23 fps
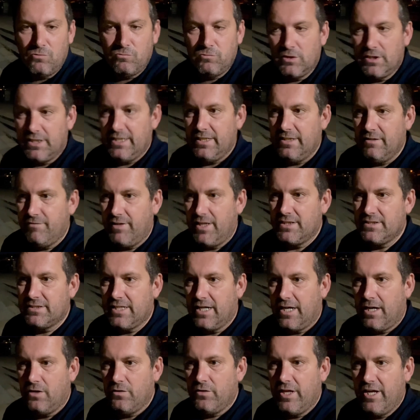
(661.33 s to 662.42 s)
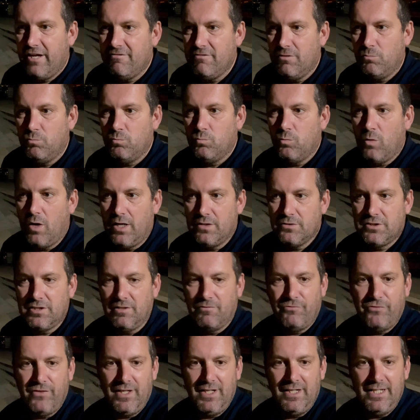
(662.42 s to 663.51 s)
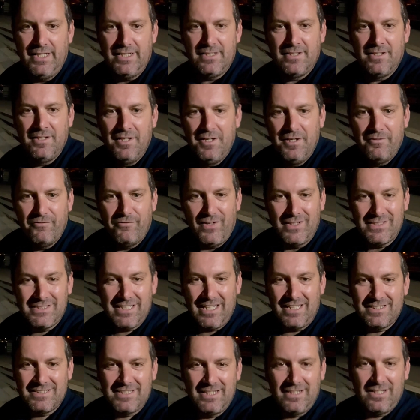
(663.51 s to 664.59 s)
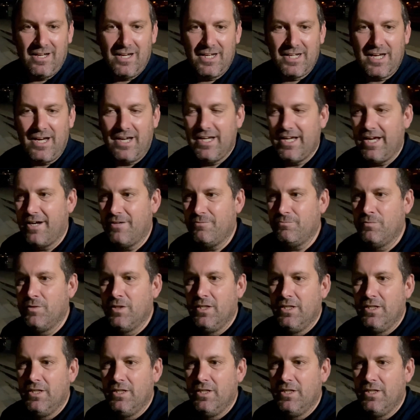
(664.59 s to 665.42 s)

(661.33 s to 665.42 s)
running events out there, and whilst I'm feeling fantastic like I am,